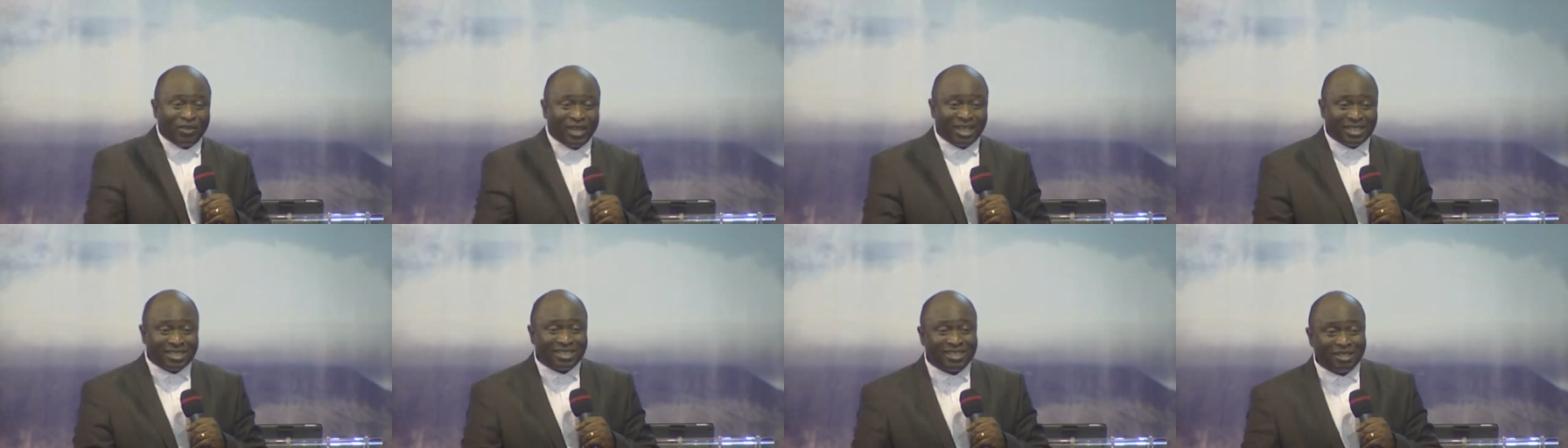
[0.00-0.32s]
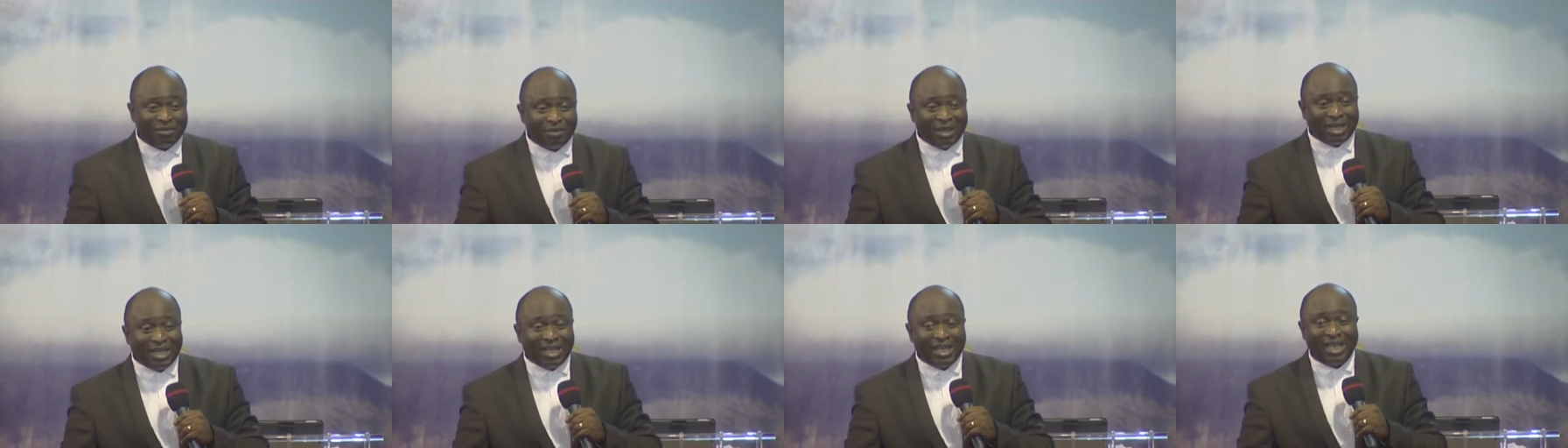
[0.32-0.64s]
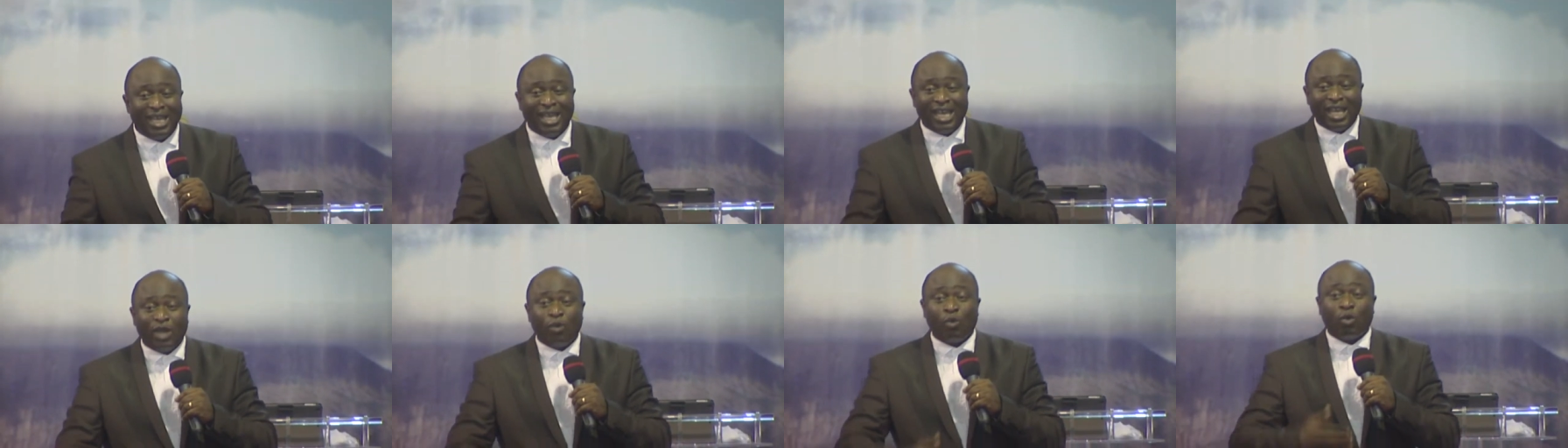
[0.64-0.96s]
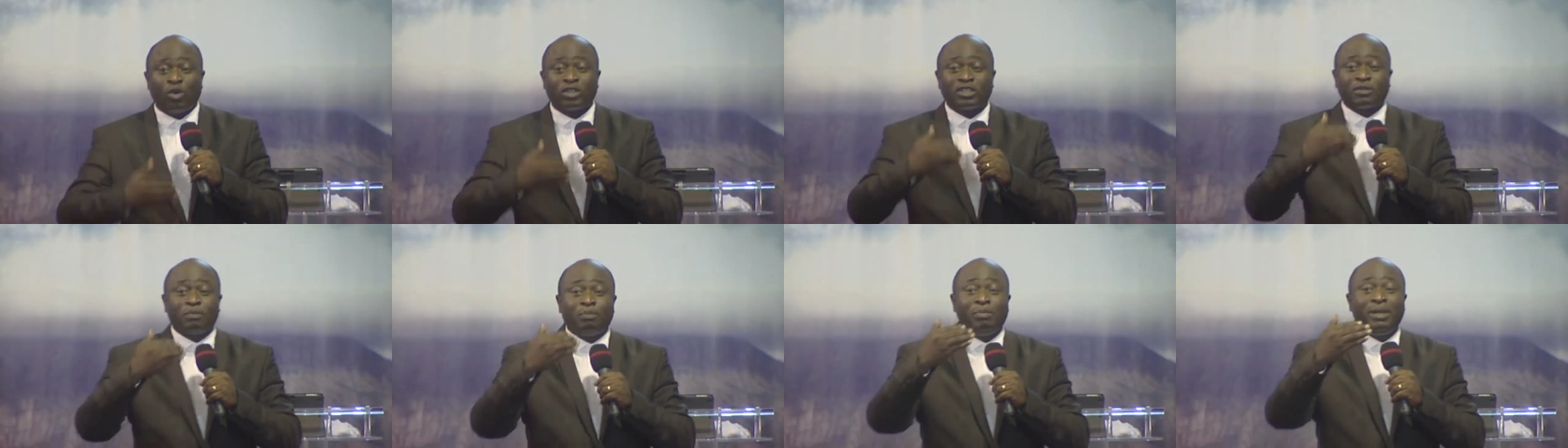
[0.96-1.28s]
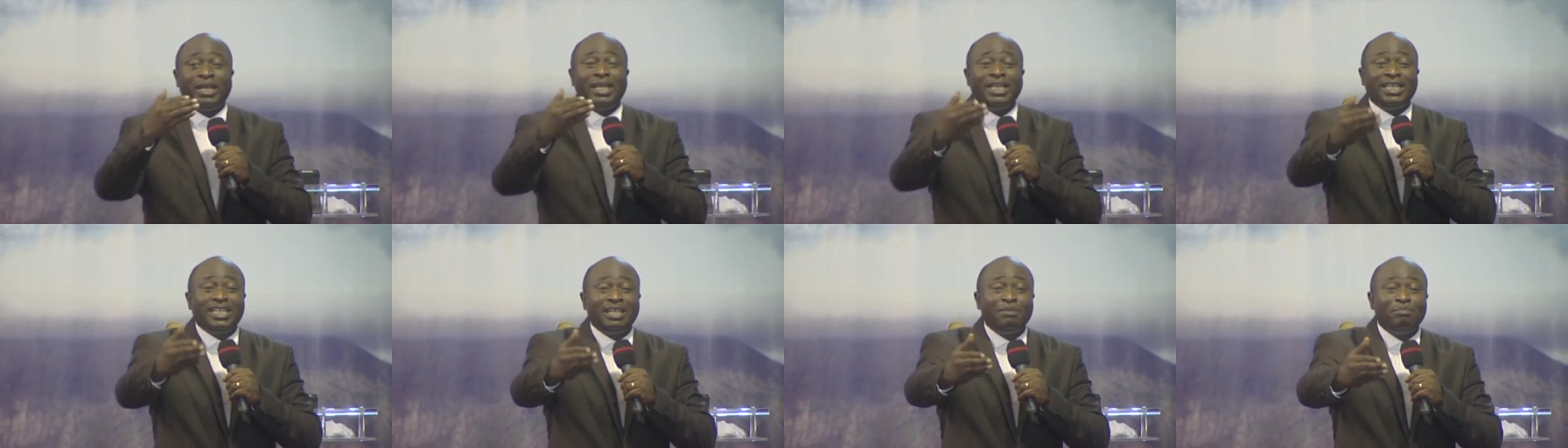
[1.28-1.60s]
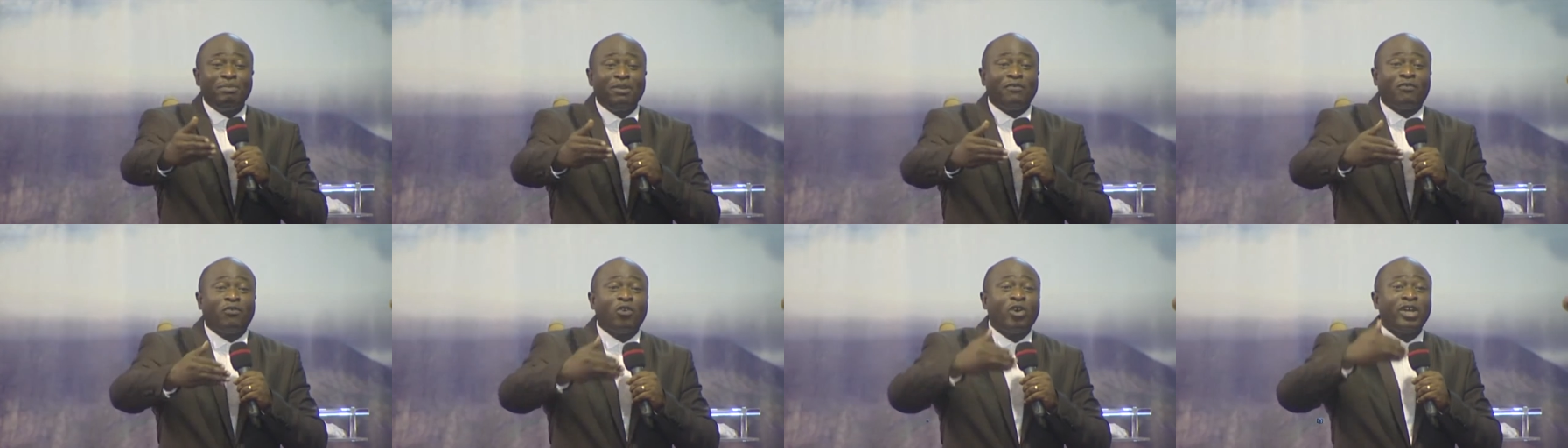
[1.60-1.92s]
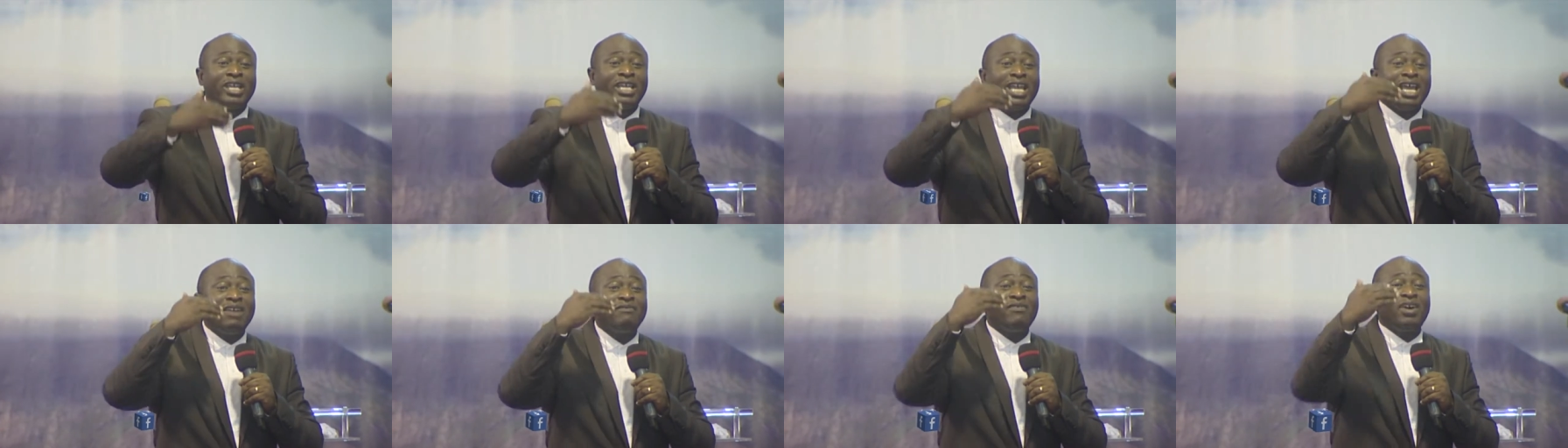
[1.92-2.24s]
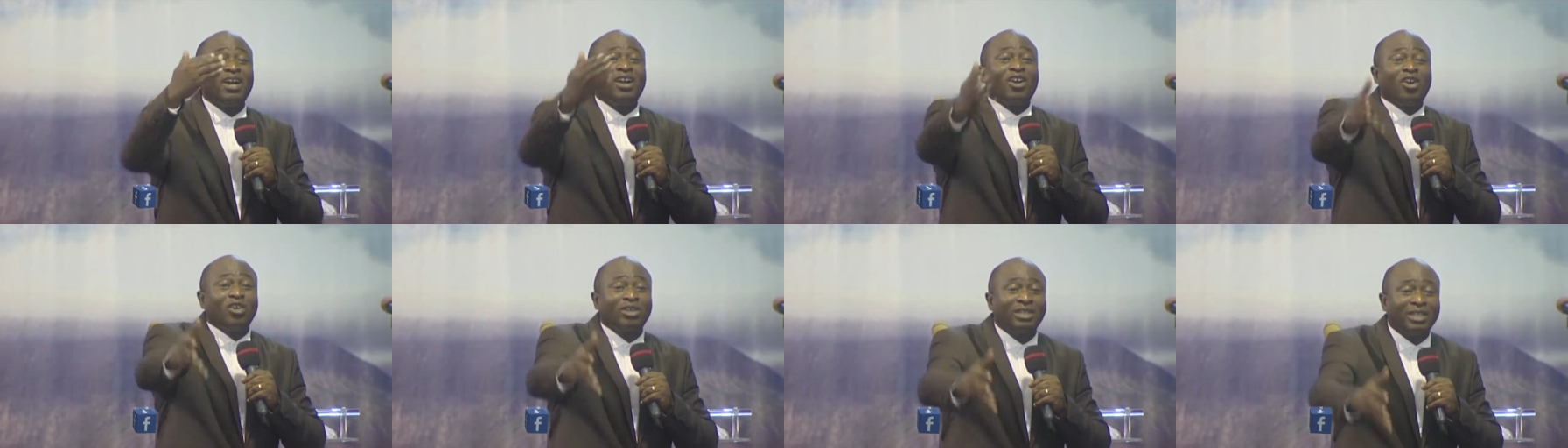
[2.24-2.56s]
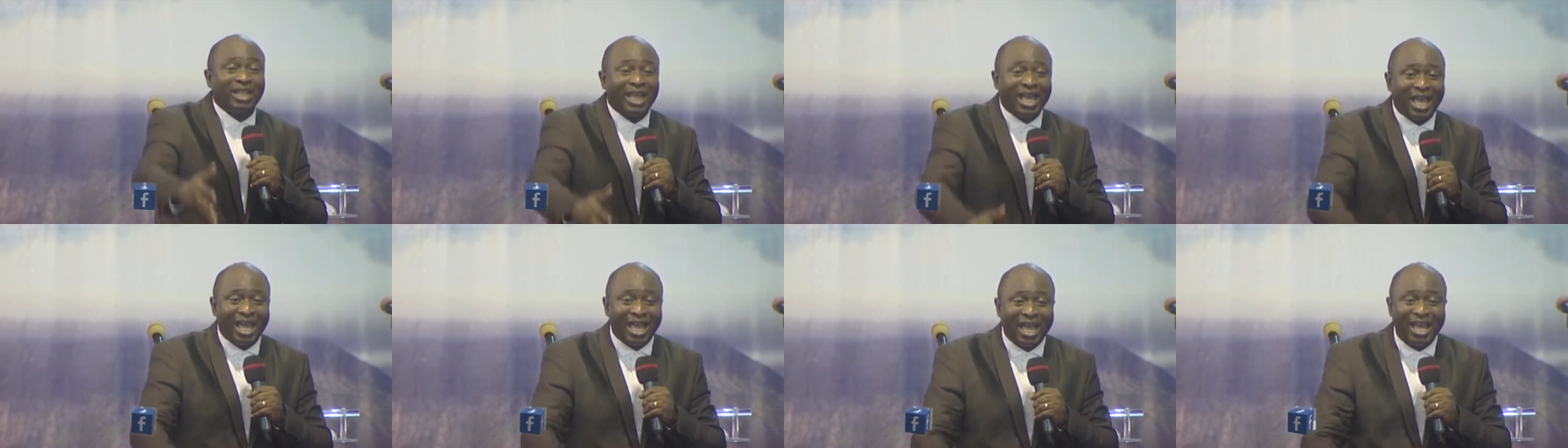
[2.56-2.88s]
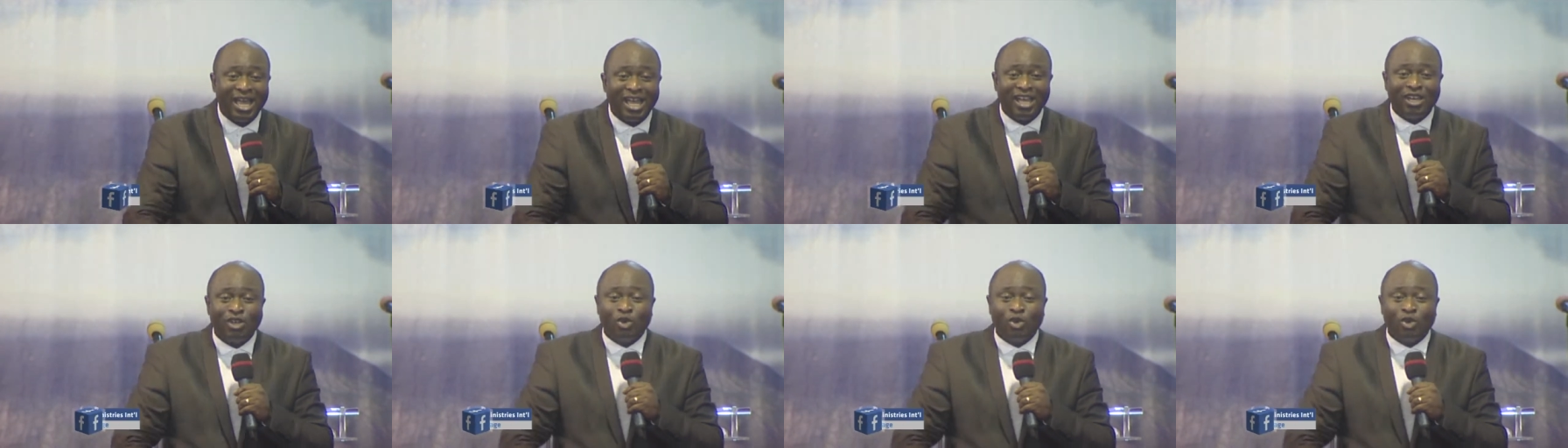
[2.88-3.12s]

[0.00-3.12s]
Gethsemane, he was bleeding before he ever got there.